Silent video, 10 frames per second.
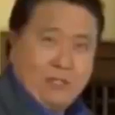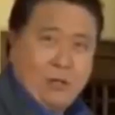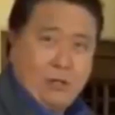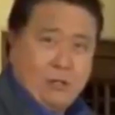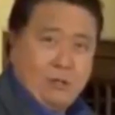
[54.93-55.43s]

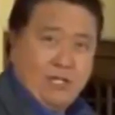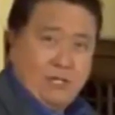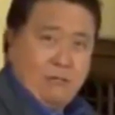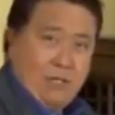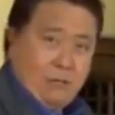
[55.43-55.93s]
solo. They're
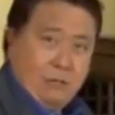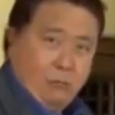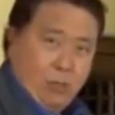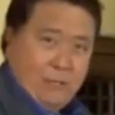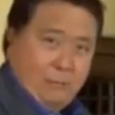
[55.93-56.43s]
generally
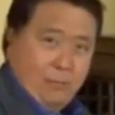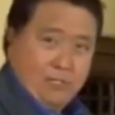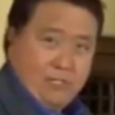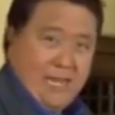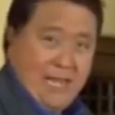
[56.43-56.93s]

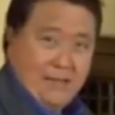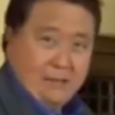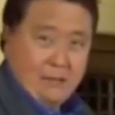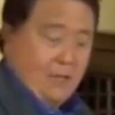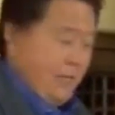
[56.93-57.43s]
one-person
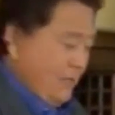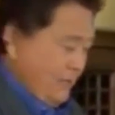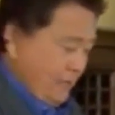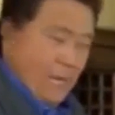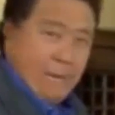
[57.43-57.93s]
act, or
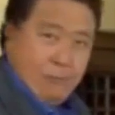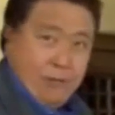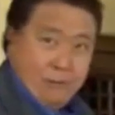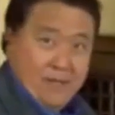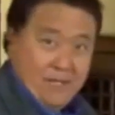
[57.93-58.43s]
they
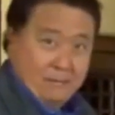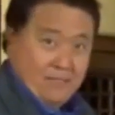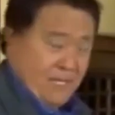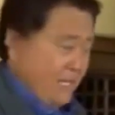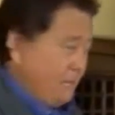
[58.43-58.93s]
operate by
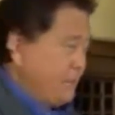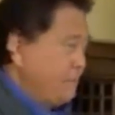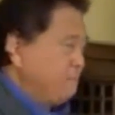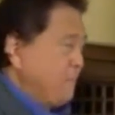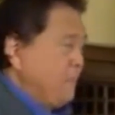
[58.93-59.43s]
themselves.
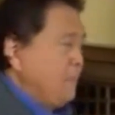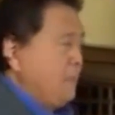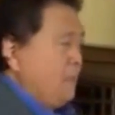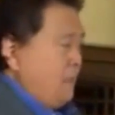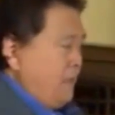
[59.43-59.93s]

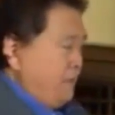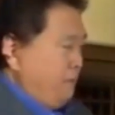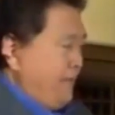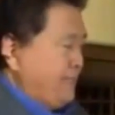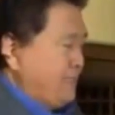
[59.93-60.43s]
On the
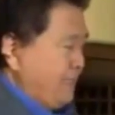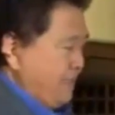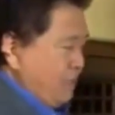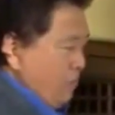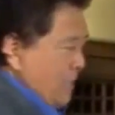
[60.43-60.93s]
right side of
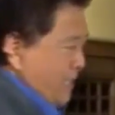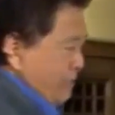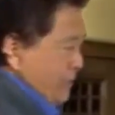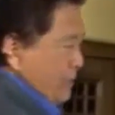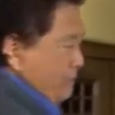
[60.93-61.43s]
the
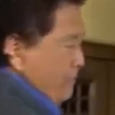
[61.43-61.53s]
quadrant